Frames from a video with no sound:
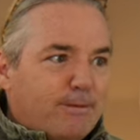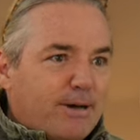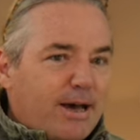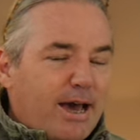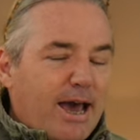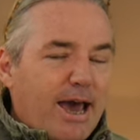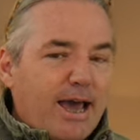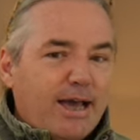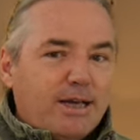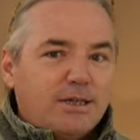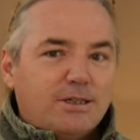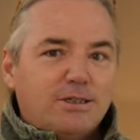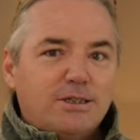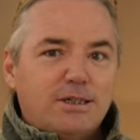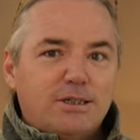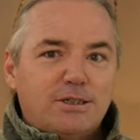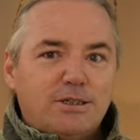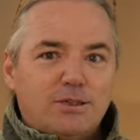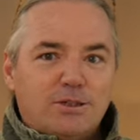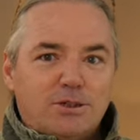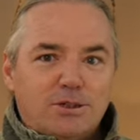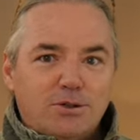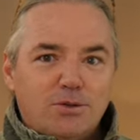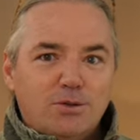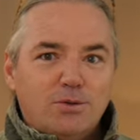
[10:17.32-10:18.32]

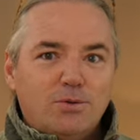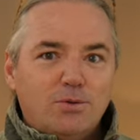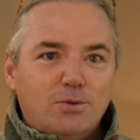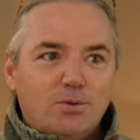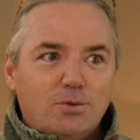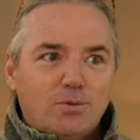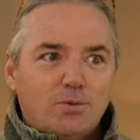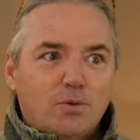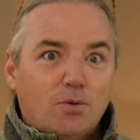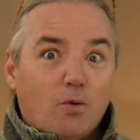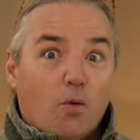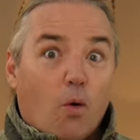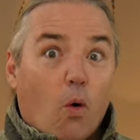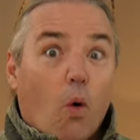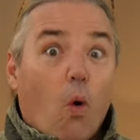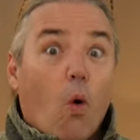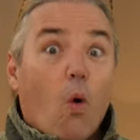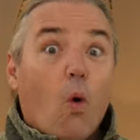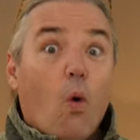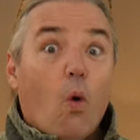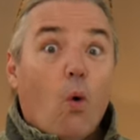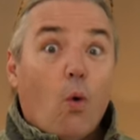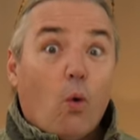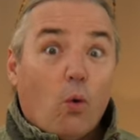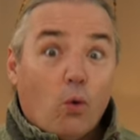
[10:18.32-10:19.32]
access to
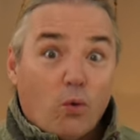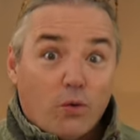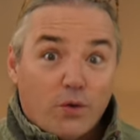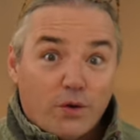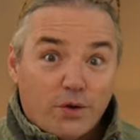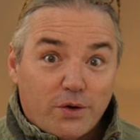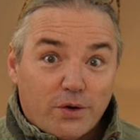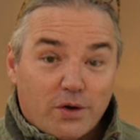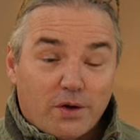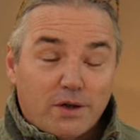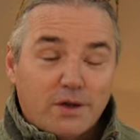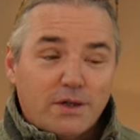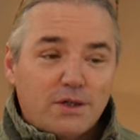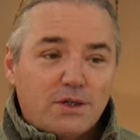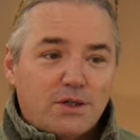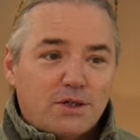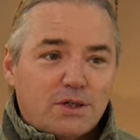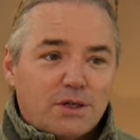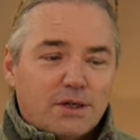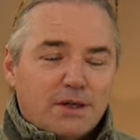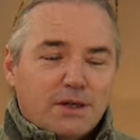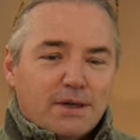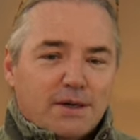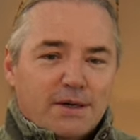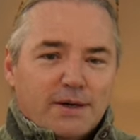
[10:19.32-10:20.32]
all the knowledge,
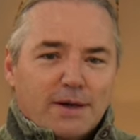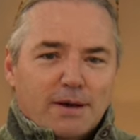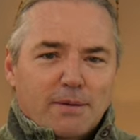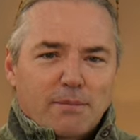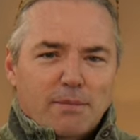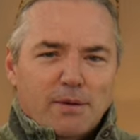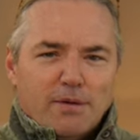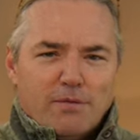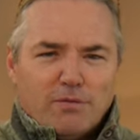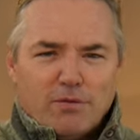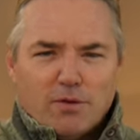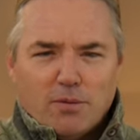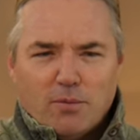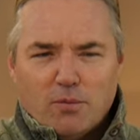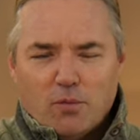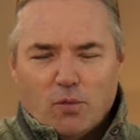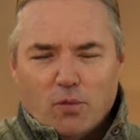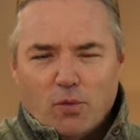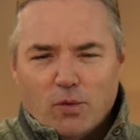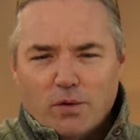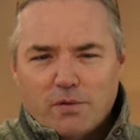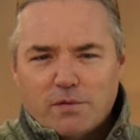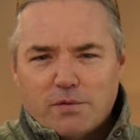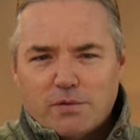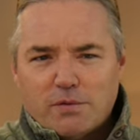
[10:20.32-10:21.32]
but from
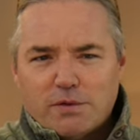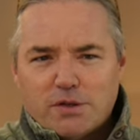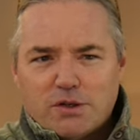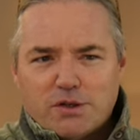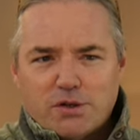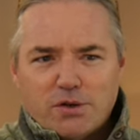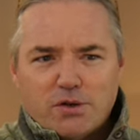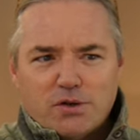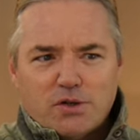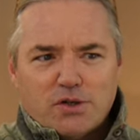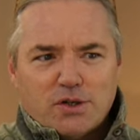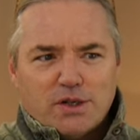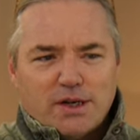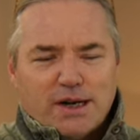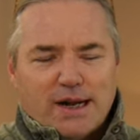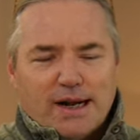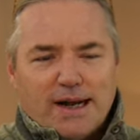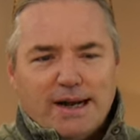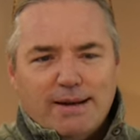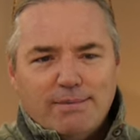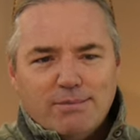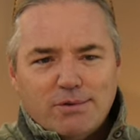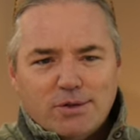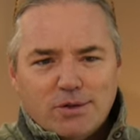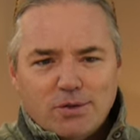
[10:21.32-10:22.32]
all of the research that
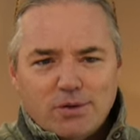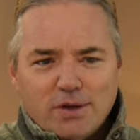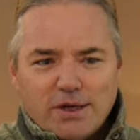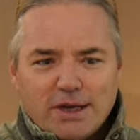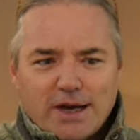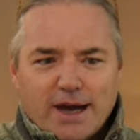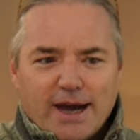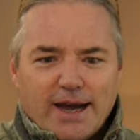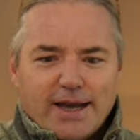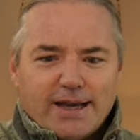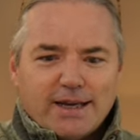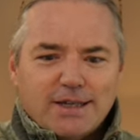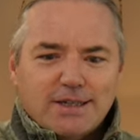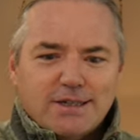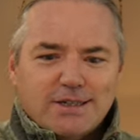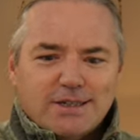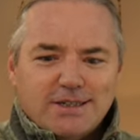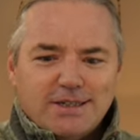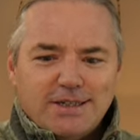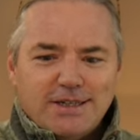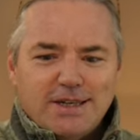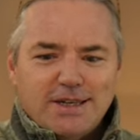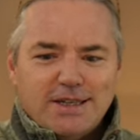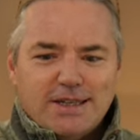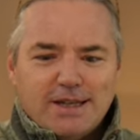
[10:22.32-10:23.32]
I'm doing, I can
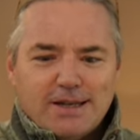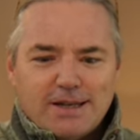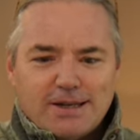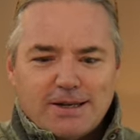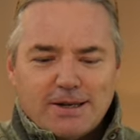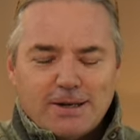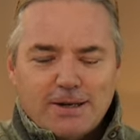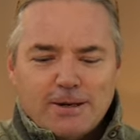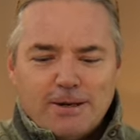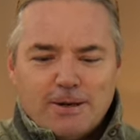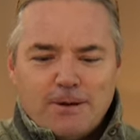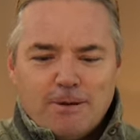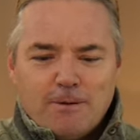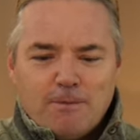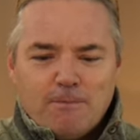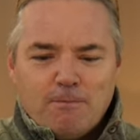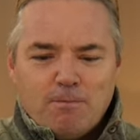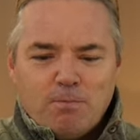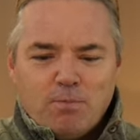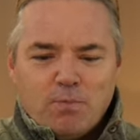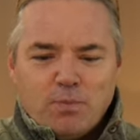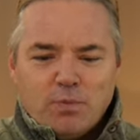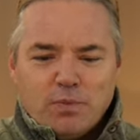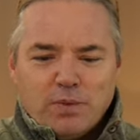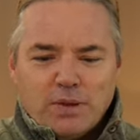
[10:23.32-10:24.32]
see that
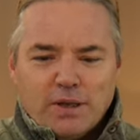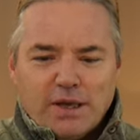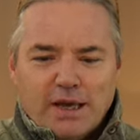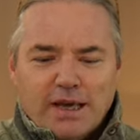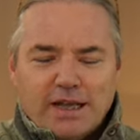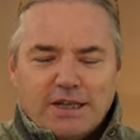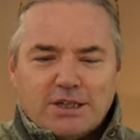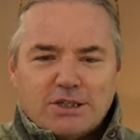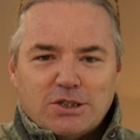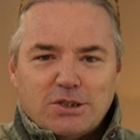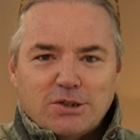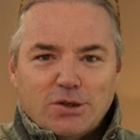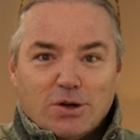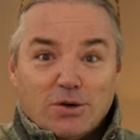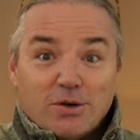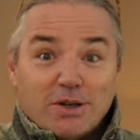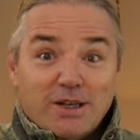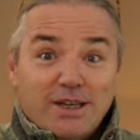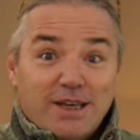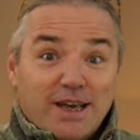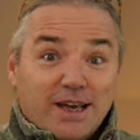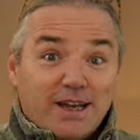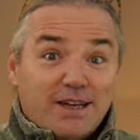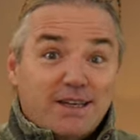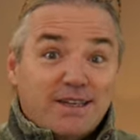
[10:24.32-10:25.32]
it's not
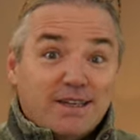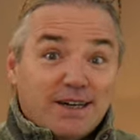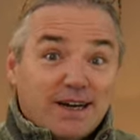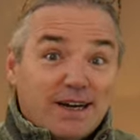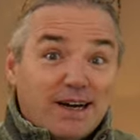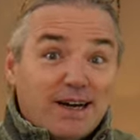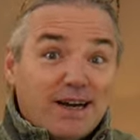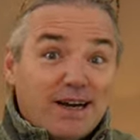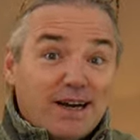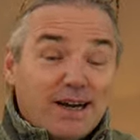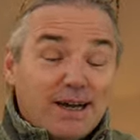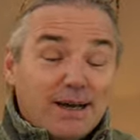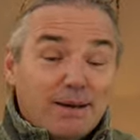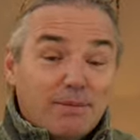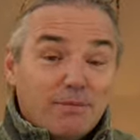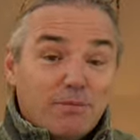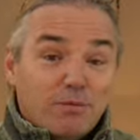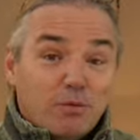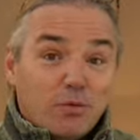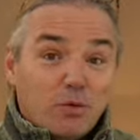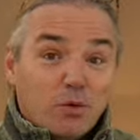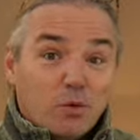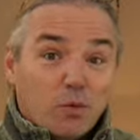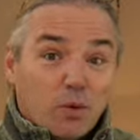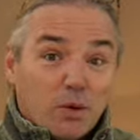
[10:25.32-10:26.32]
yet time
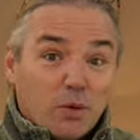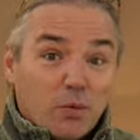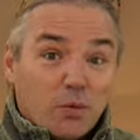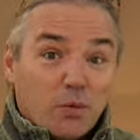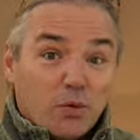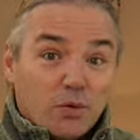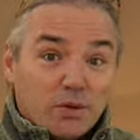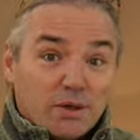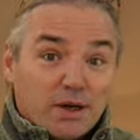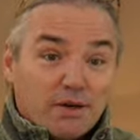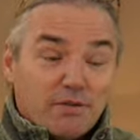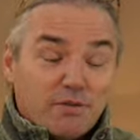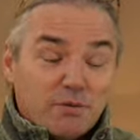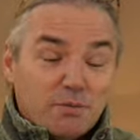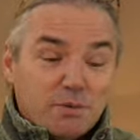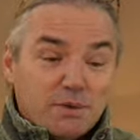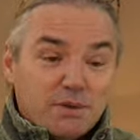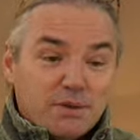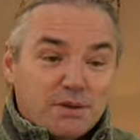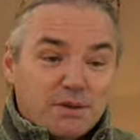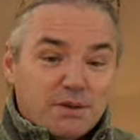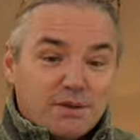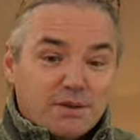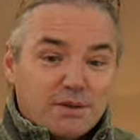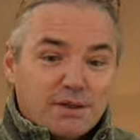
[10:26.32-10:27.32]
for a one world
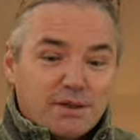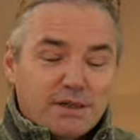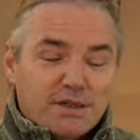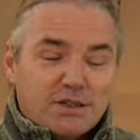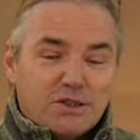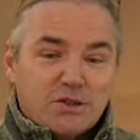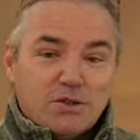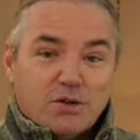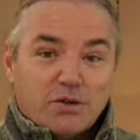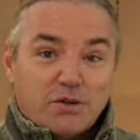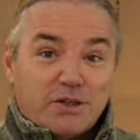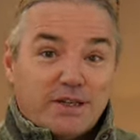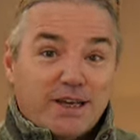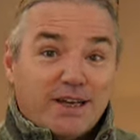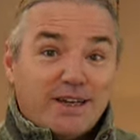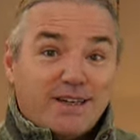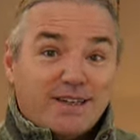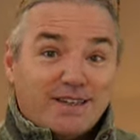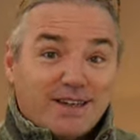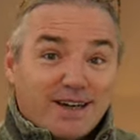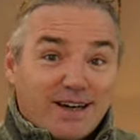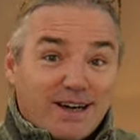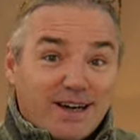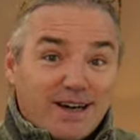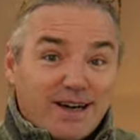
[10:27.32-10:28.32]
government. It's not yet
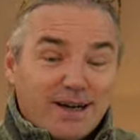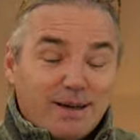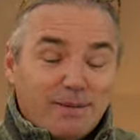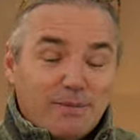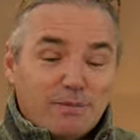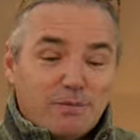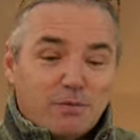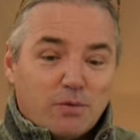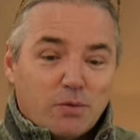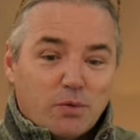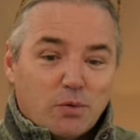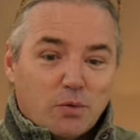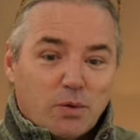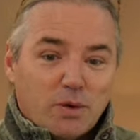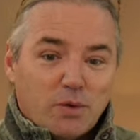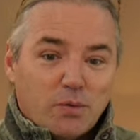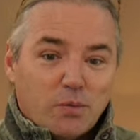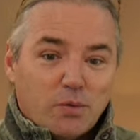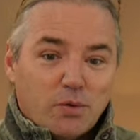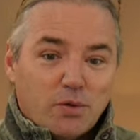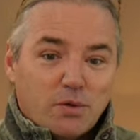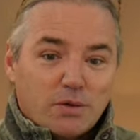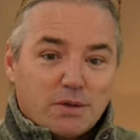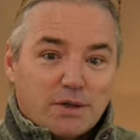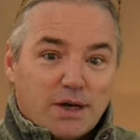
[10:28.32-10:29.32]
time for a one
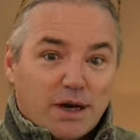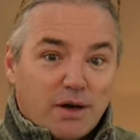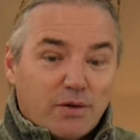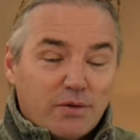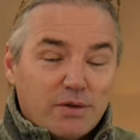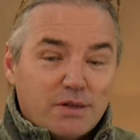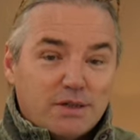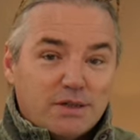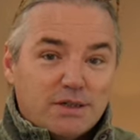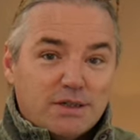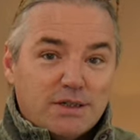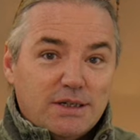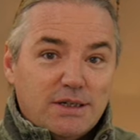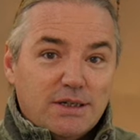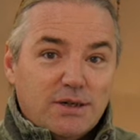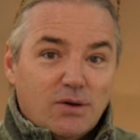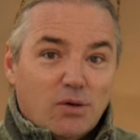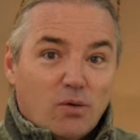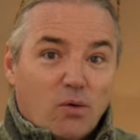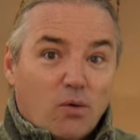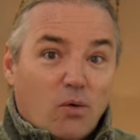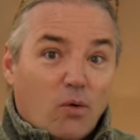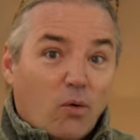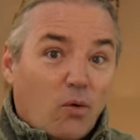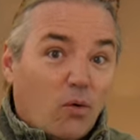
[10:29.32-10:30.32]
world currency
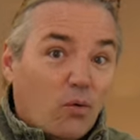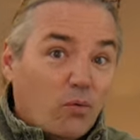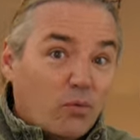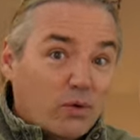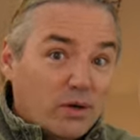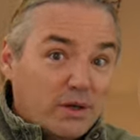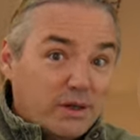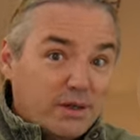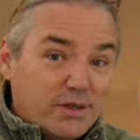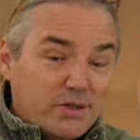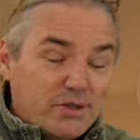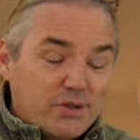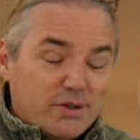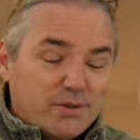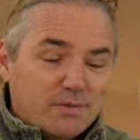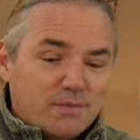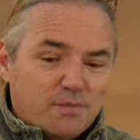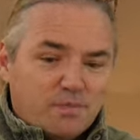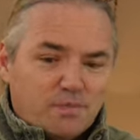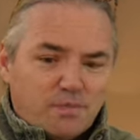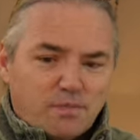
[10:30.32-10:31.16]
or religion.